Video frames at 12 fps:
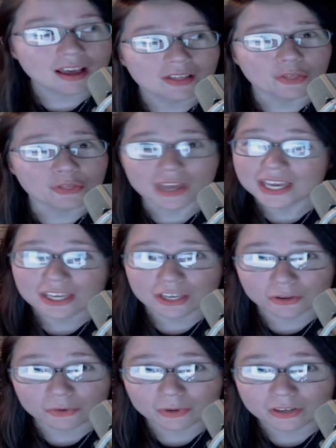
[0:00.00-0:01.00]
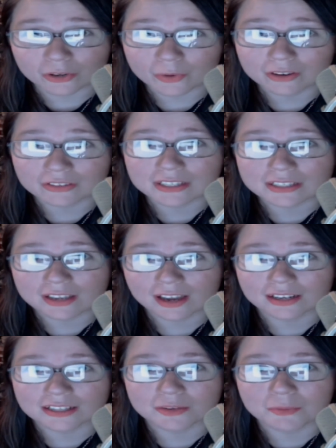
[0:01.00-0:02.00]
thank you, whoever
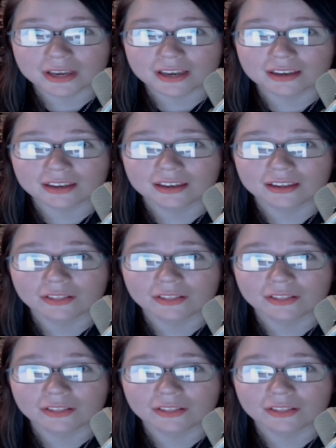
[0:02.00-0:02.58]
decided to make